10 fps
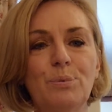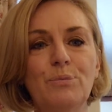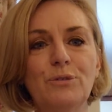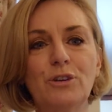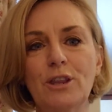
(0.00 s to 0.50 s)

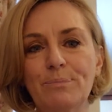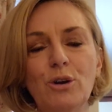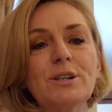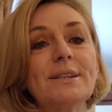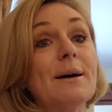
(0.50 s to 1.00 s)
So they're
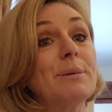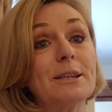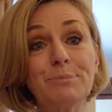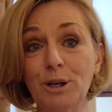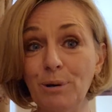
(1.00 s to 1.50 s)
broken down by the
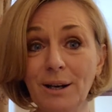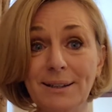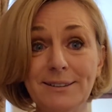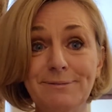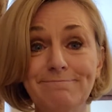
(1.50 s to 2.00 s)

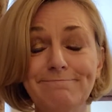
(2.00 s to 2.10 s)
probiotics.